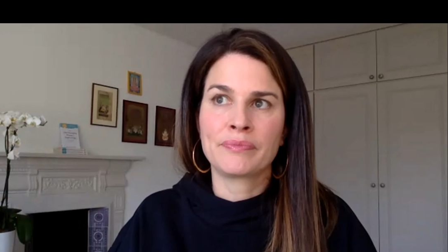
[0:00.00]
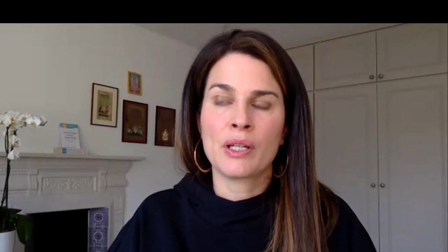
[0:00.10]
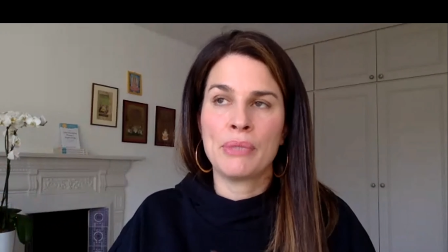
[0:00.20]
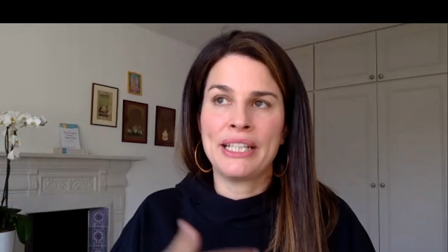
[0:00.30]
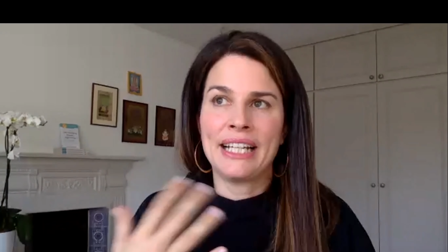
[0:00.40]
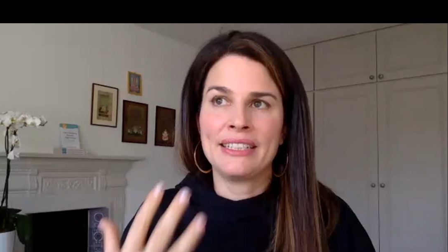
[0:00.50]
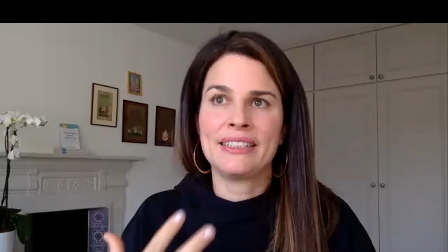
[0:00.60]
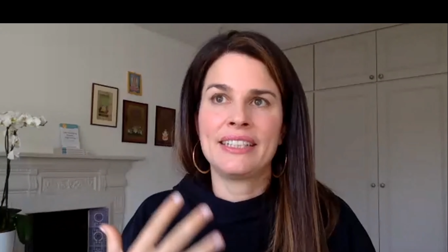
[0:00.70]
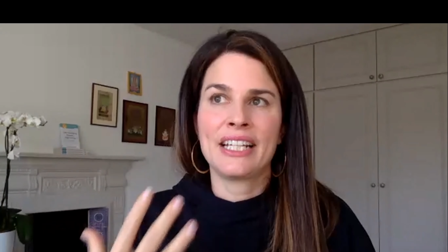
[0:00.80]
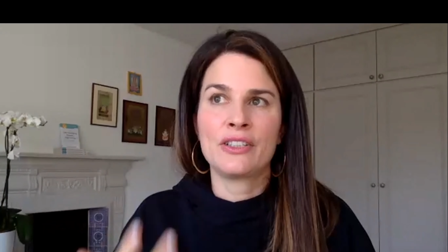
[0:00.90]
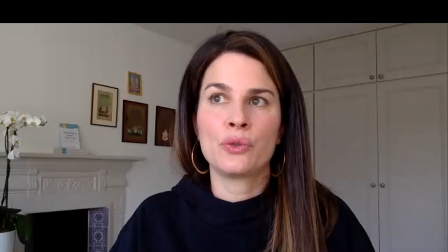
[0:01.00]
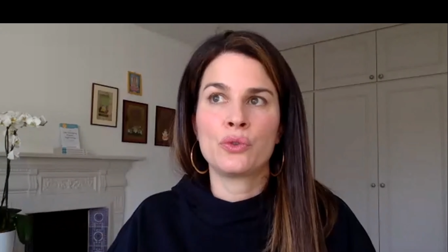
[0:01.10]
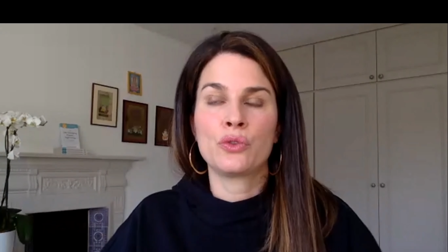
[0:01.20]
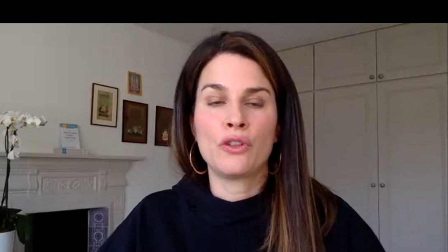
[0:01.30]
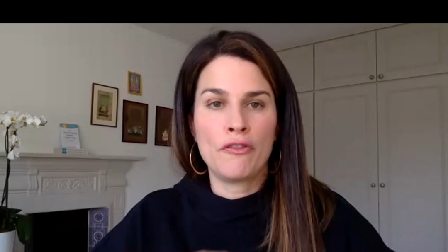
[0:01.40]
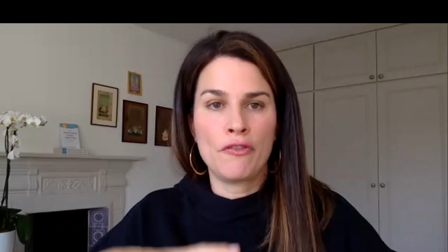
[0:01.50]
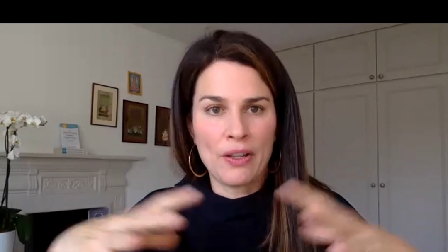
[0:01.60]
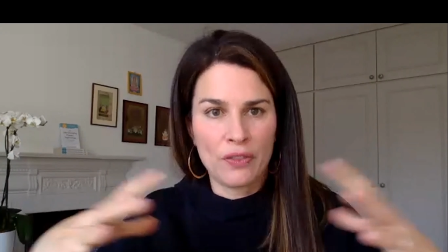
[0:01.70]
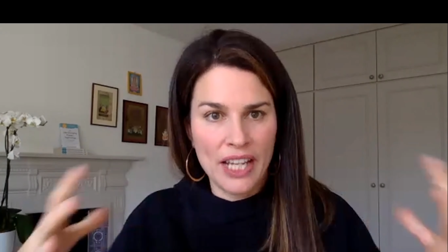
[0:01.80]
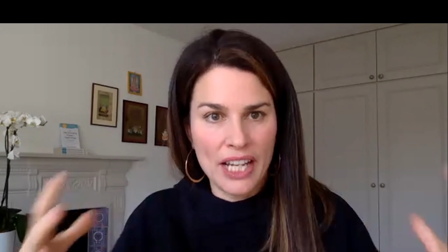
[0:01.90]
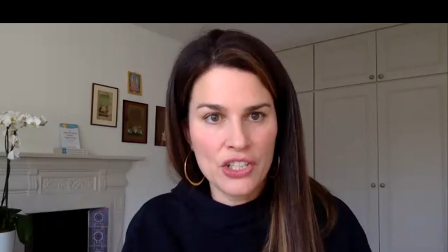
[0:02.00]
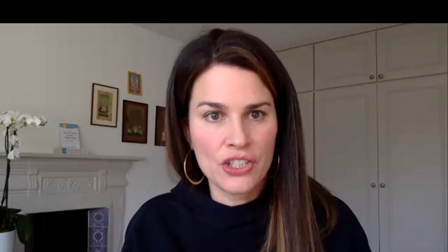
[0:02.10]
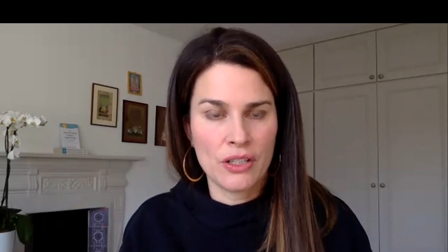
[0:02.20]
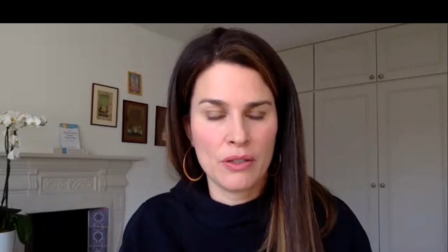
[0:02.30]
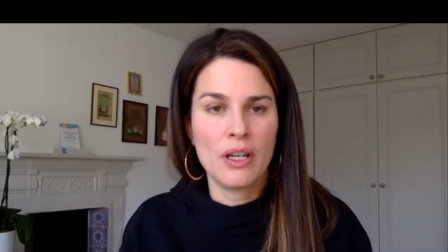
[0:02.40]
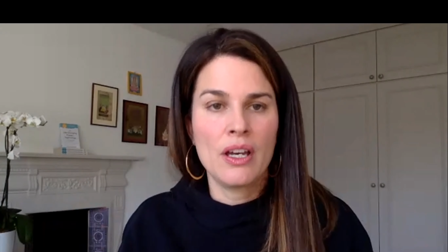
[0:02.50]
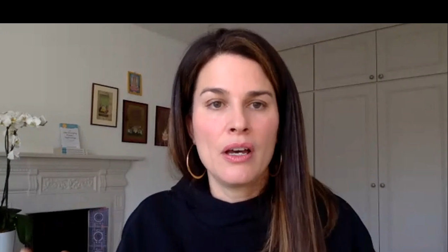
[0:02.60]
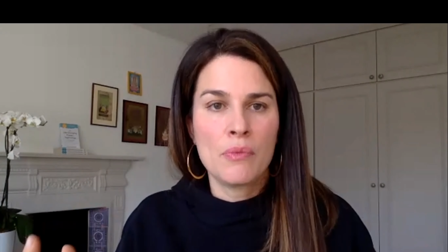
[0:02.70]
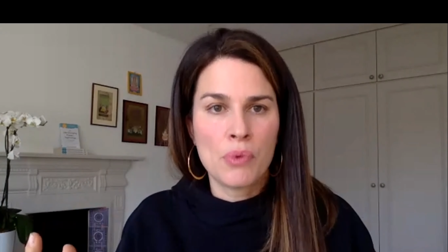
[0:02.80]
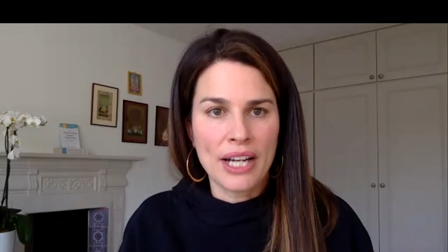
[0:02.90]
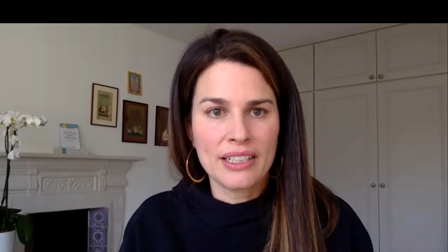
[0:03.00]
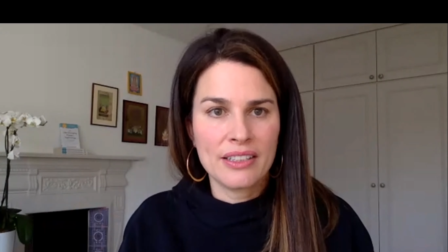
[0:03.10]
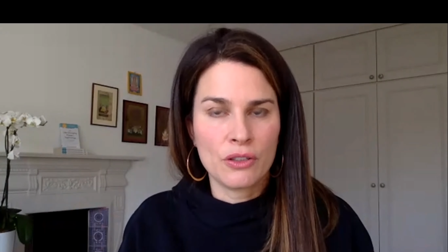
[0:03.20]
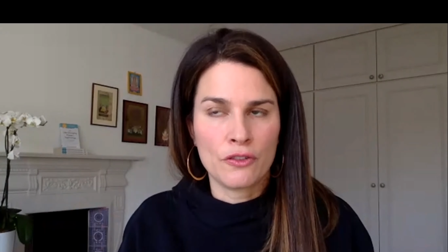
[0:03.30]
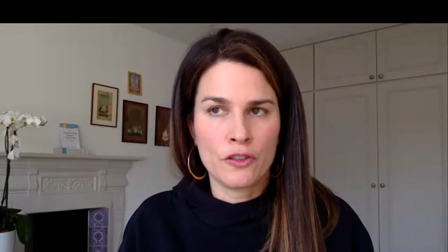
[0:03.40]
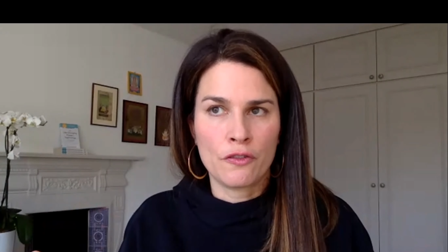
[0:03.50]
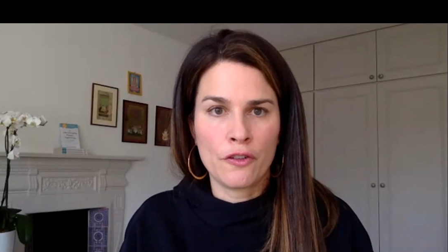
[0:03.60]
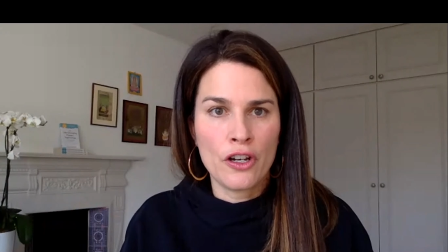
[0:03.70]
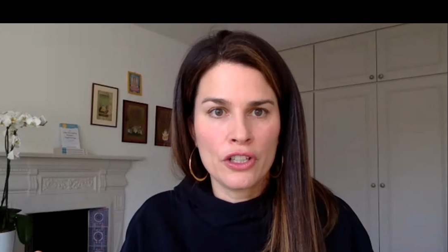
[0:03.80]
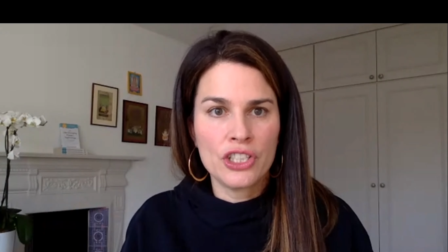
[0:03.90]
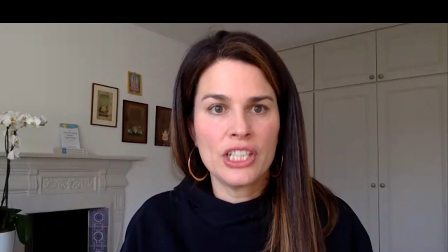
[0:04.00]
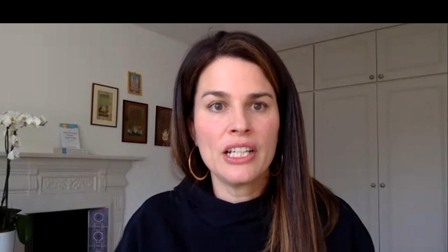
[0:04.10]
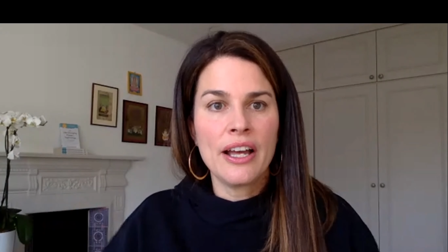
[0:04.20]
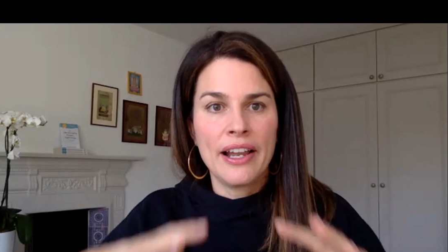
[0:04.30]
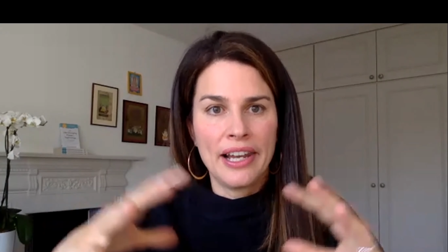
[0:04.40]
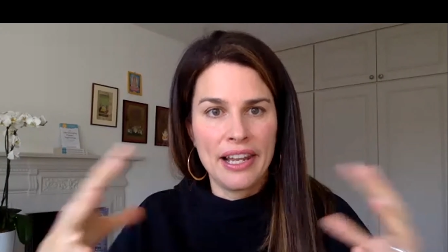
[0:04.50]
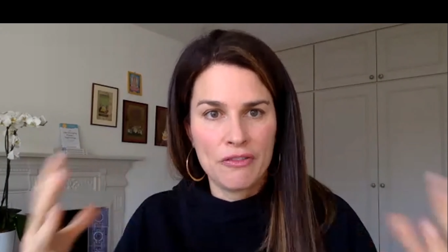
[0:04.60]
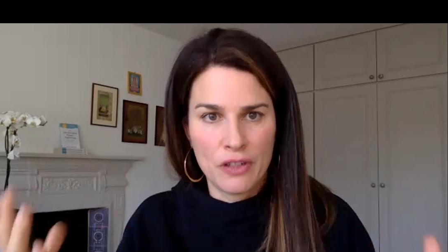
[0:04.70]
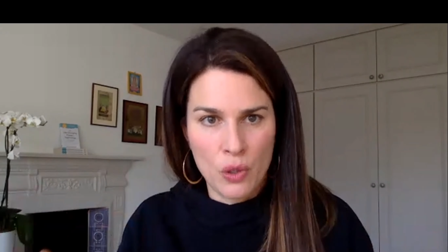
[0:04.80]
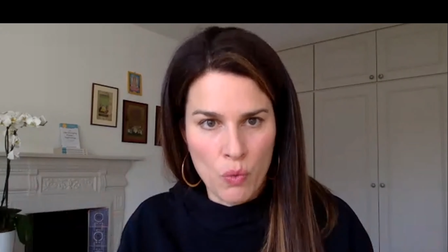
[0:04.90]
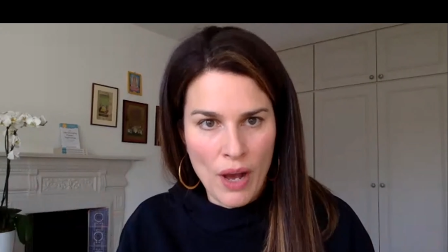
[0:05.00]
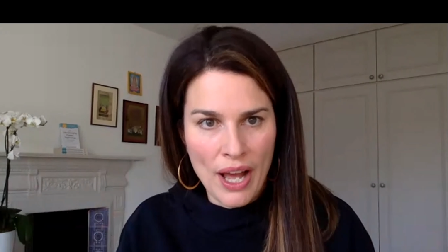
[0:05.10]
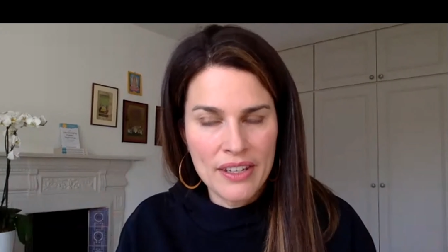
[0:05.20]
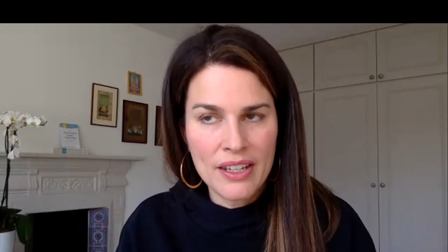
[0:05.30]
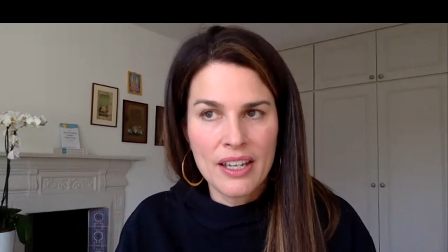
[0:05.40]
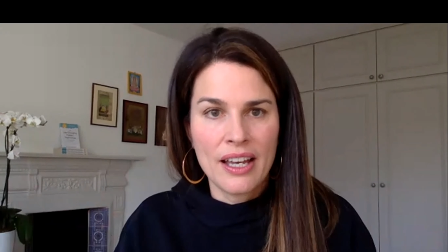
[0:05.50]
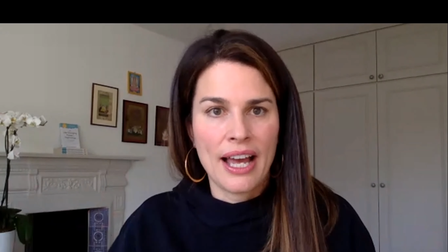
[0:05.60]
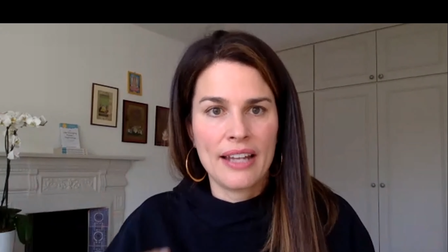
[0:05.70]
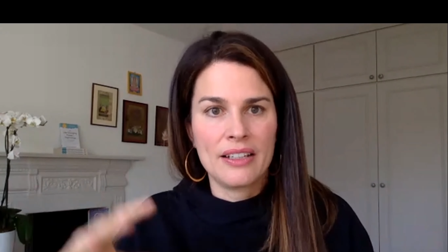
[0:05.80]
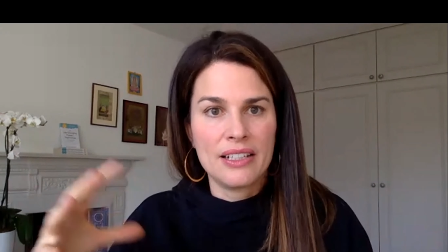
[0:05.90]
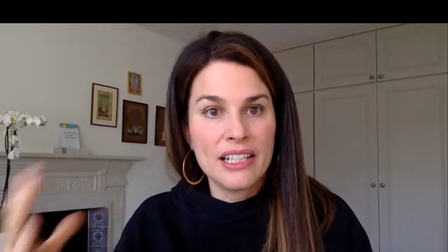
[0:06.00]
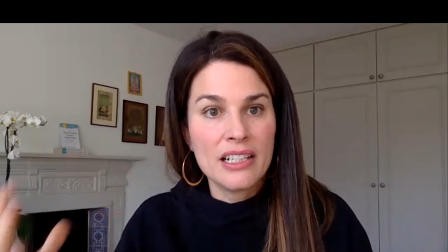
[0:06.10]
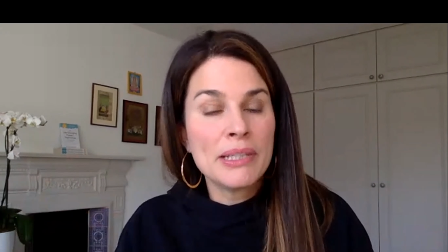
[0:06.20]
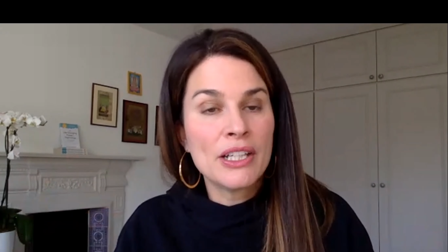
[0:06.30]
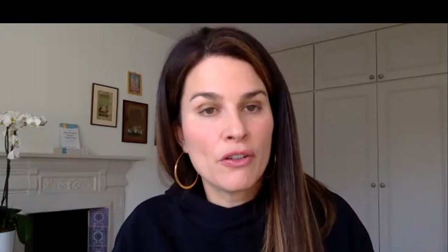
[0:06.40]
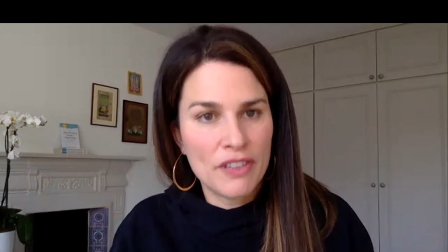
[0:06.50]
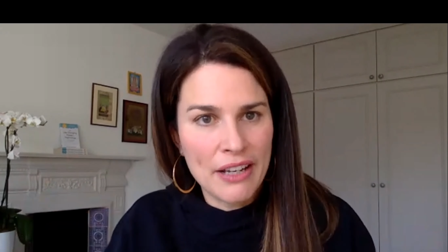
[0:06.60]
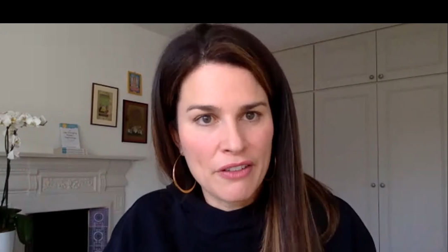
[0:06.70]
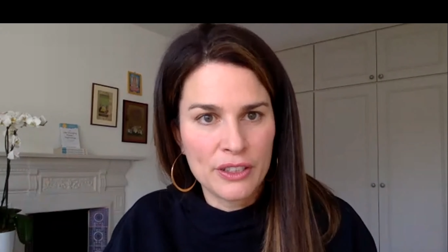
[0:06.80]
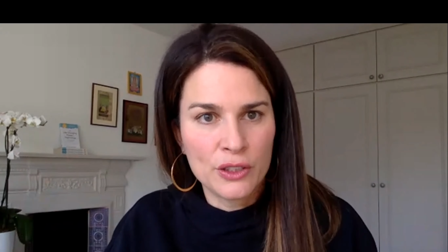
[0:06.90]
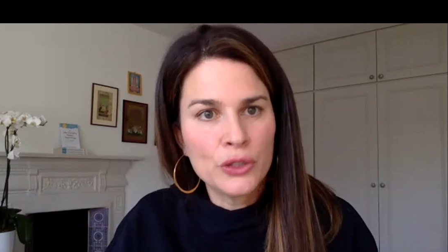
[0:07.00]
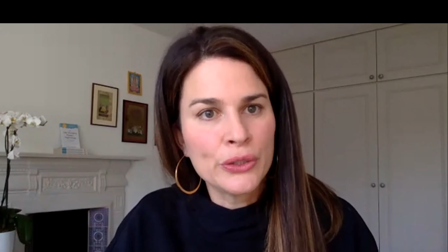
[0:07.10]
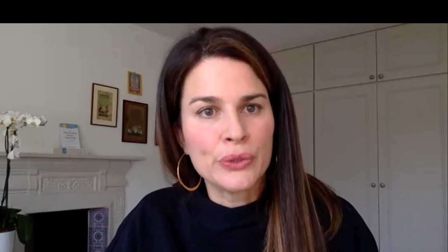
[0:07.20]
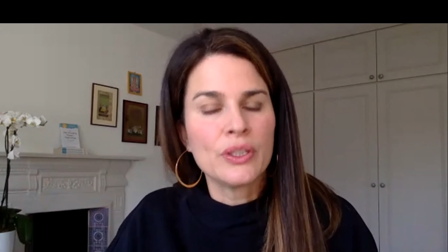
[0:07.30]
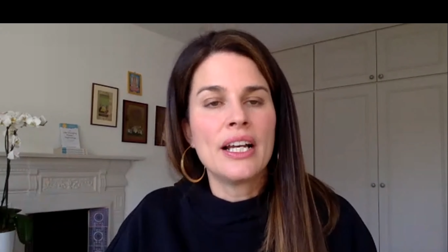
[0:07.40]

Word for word: but then it takes you to the foundation practice of sophology, level one, and a little bit of level two.